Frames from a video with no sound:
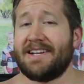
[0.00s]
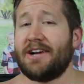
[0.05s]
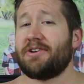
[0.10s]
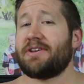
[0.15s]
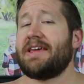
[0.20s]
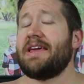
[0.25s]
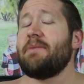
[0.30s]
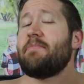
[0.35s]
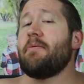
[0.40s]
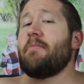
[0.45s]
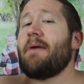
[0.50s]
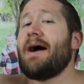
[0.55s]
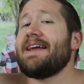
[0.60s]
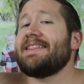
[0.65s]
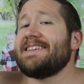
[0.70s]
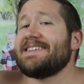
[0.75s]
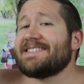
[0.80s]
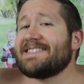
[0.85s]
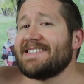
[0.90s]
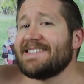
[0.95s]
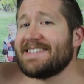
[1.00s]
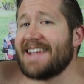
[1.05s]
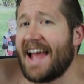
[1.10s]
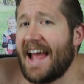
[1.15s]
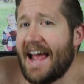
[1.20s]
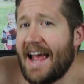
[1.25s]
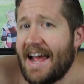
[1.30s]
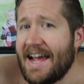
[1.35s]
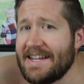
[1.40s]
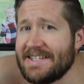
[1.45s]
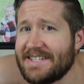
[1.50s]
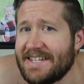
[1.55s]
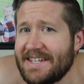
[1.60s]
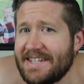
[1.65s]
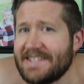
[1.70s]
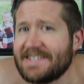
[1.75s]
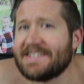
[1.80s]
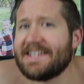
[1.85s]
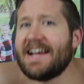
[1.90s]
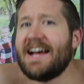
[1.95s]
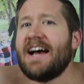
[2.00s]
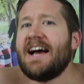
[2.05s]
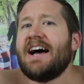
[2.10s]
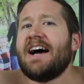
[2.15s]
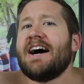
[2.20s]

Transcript: Now keep in mind this is ages